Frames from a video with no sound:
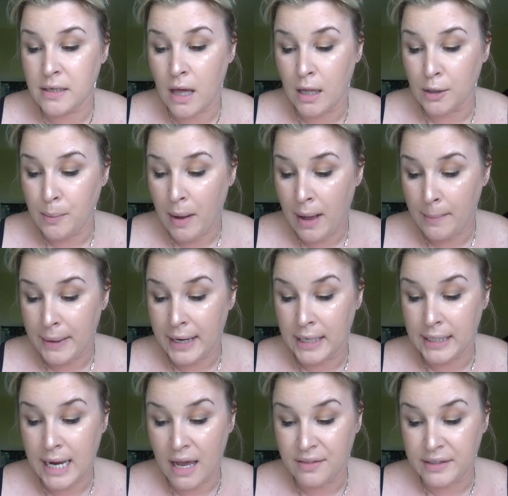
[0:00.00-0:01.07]
ColourPop
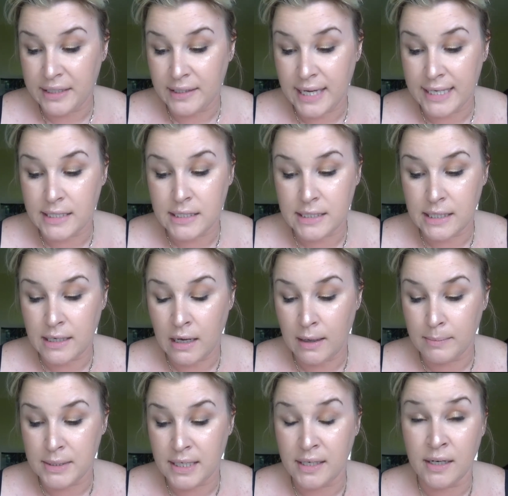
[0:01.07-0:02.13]
and Kathleen Lights
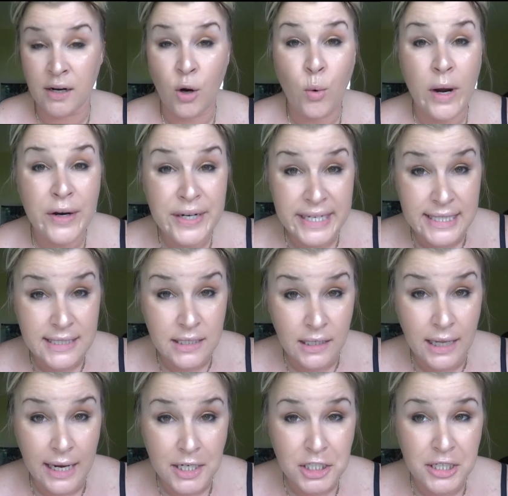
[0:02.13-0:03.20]
did an Aquarius
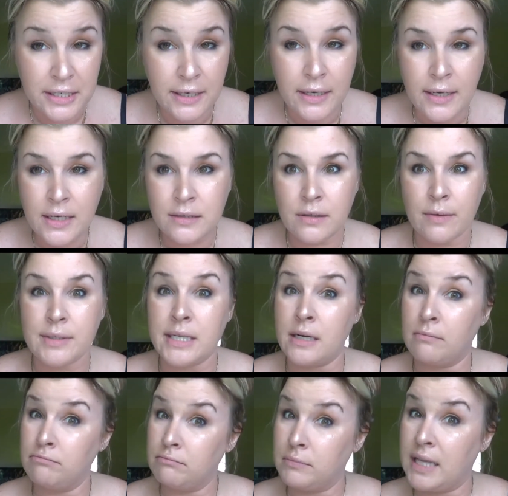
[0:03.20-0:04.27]
collection. So I was like,
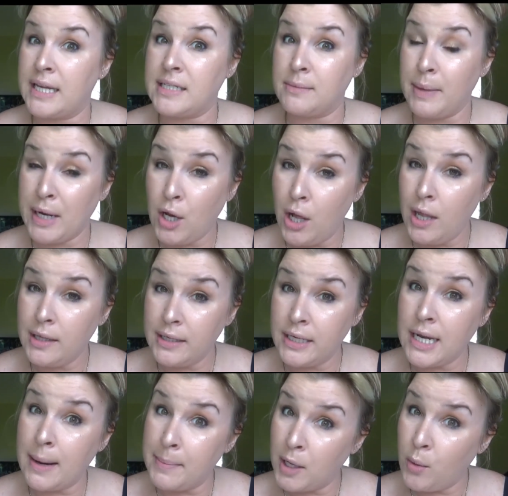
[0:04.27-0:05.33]
that's my
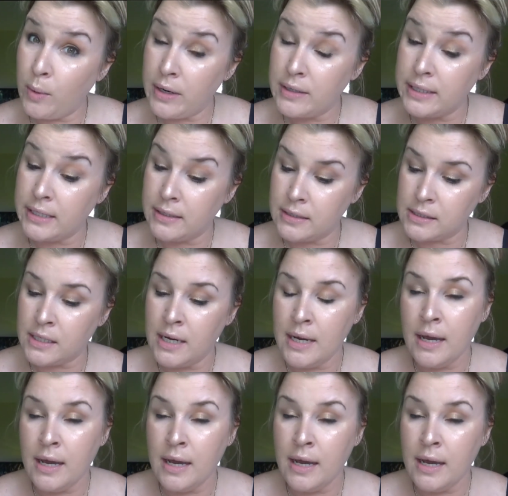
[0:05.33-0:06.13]
calling, I'm an Aquarius.